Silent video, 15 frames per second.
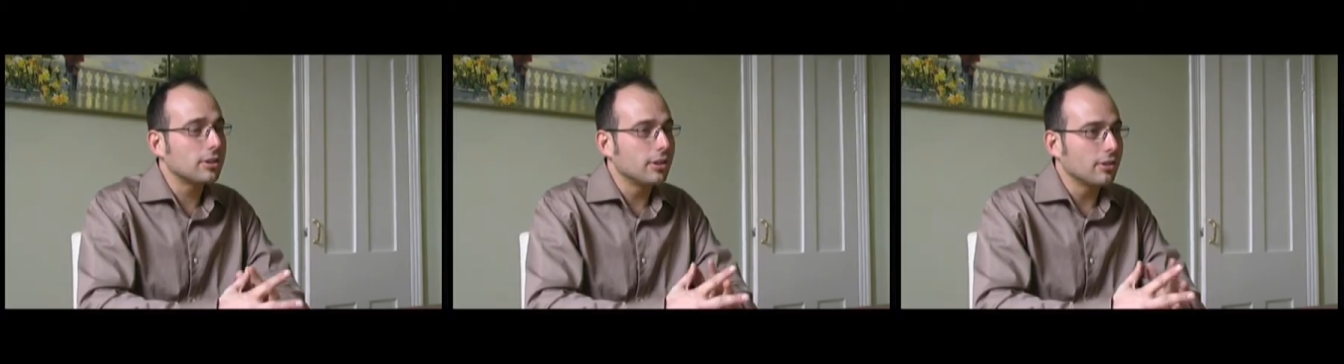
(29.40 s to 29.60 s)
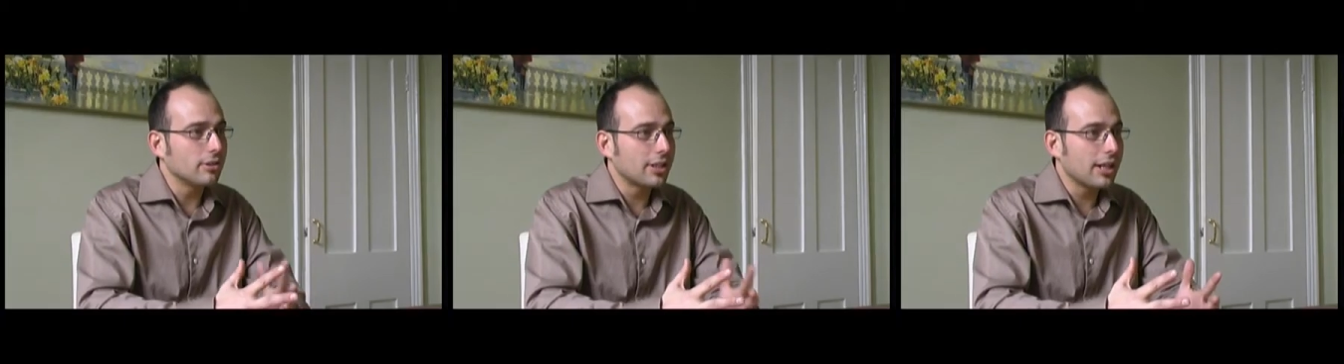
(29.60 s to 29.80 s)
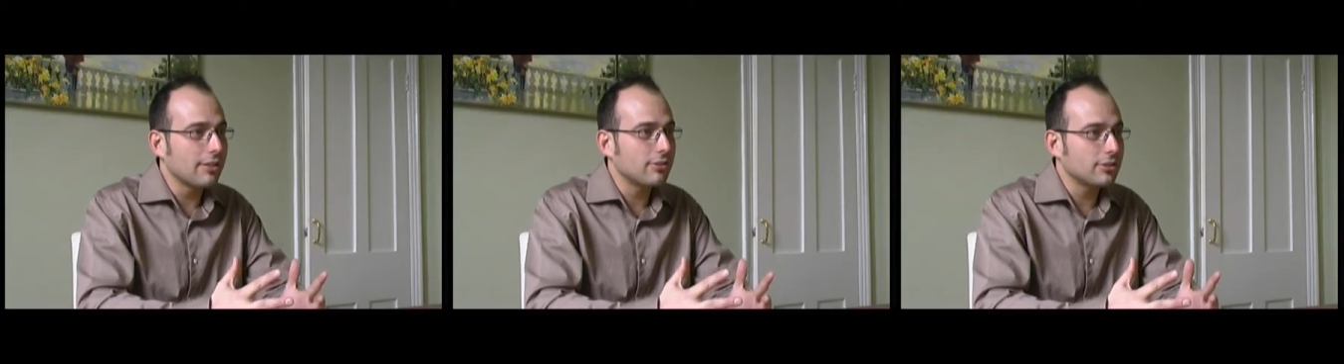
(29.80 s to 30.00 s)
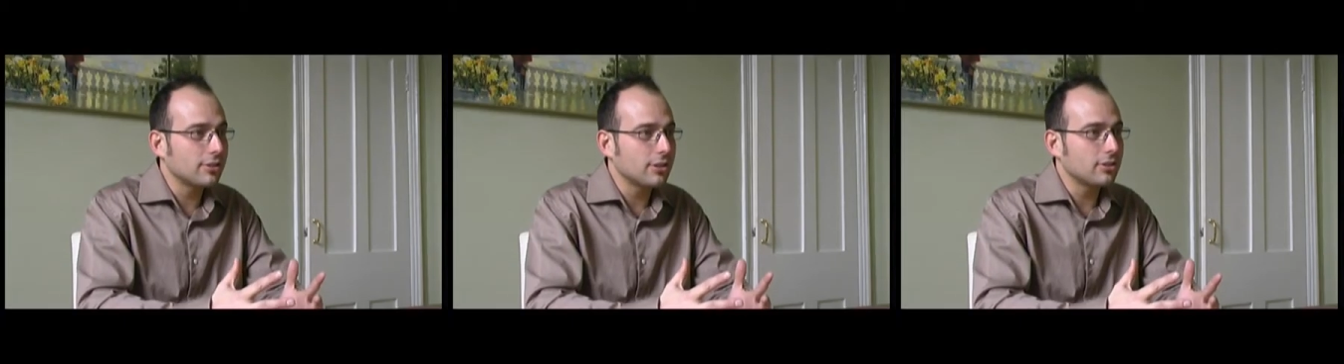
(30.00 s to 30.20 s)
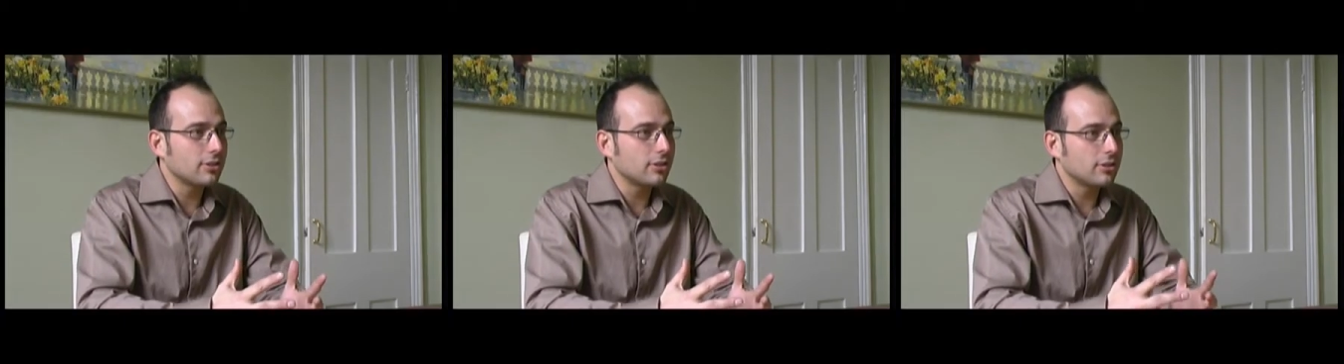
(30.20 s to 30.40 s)
You know, gate
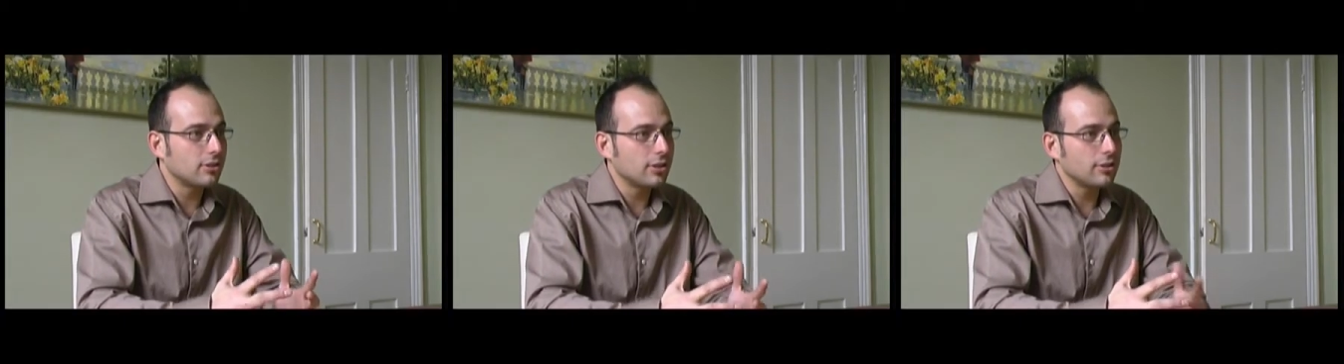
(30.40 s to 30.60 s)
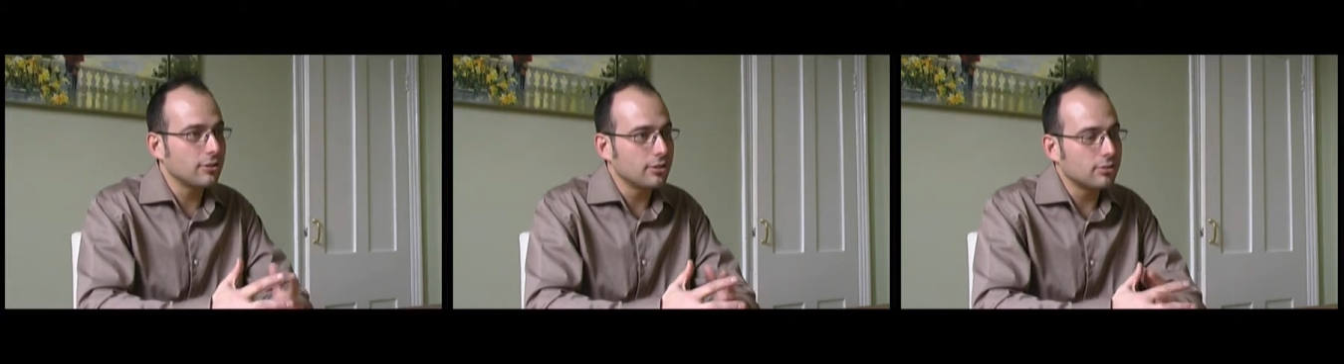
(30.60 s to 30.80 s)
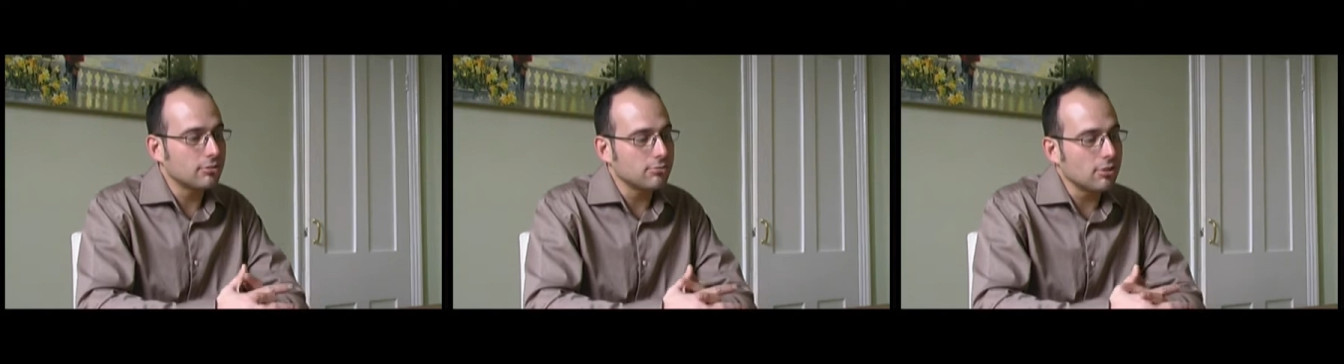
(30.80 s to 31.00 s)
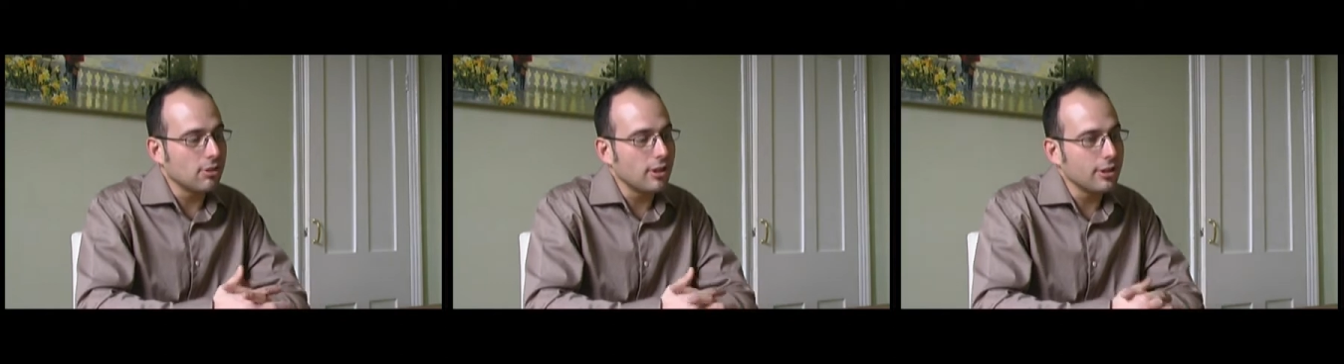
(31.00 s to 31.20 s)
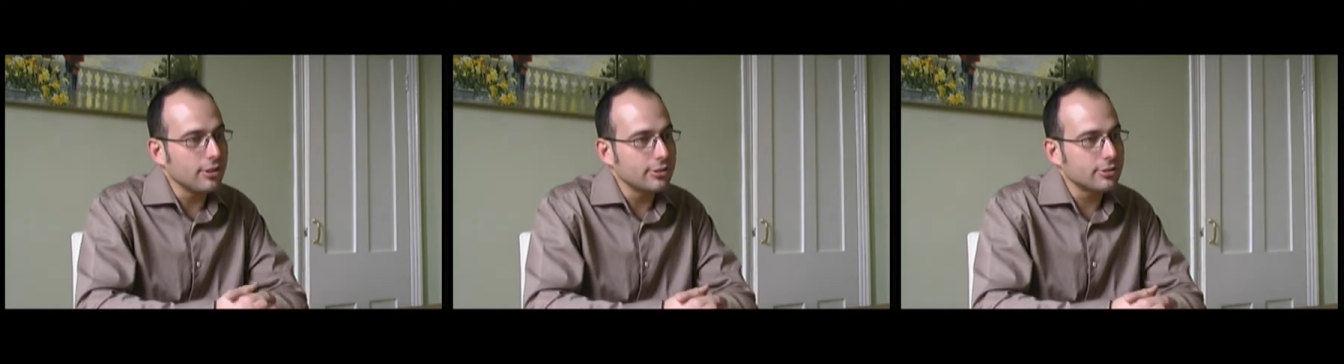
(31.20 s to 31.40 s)
receipts are continuing to
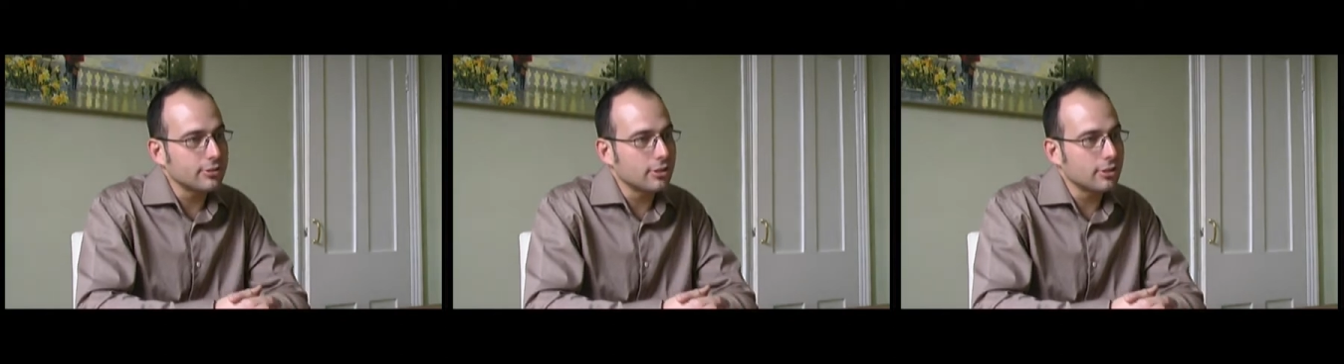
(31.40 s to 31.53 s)
rise